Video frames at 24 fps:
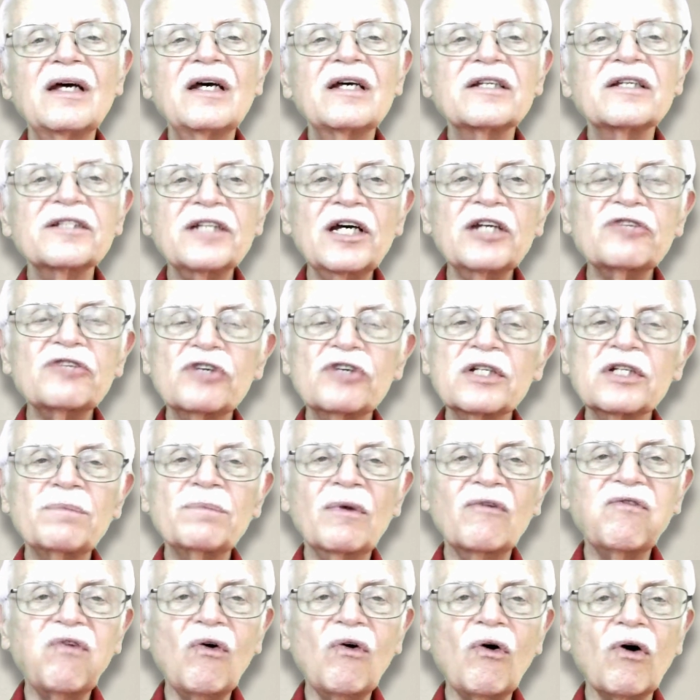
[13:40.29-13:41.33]
Centuries
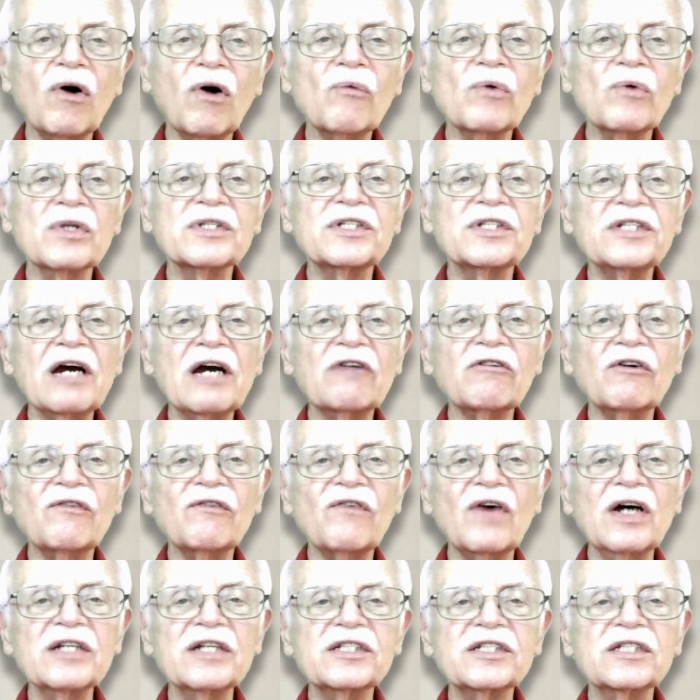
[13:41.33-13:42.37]
before, when
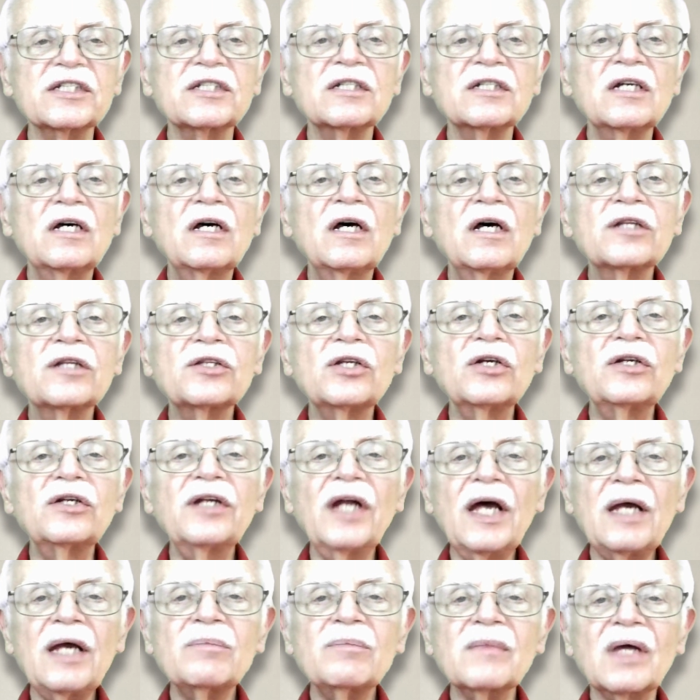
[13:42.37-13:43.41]
sacrifices to
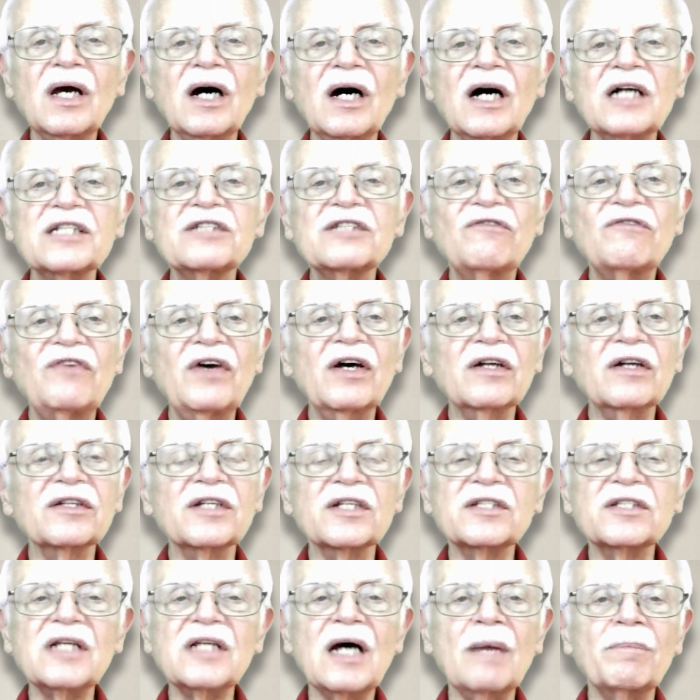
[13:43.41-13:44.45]
named gods failed
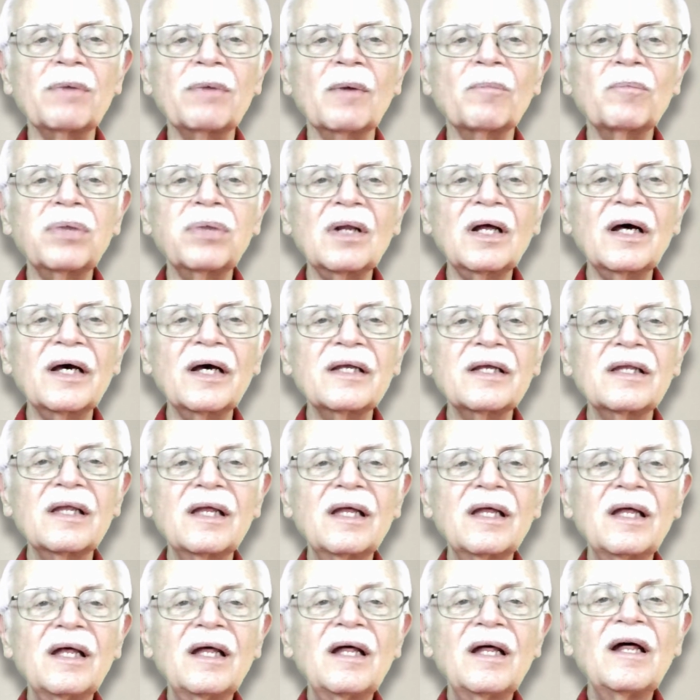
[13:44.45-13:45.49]
to stop a plague,
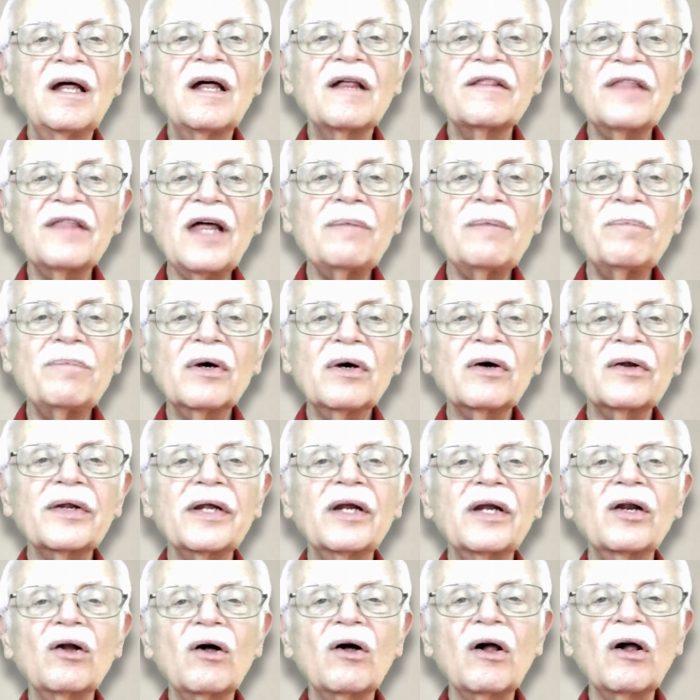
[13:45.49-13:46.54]
they built
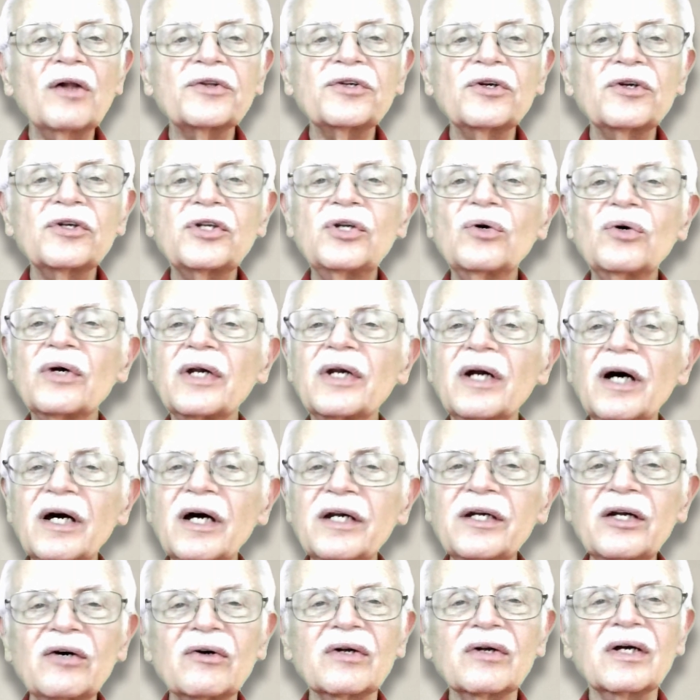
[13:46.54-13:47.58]
an altar to an
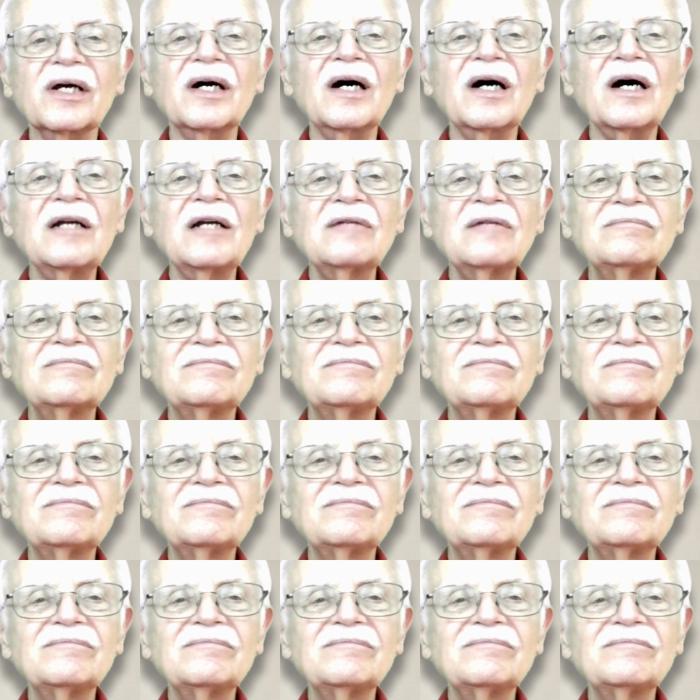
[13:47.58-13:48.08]
unknown god.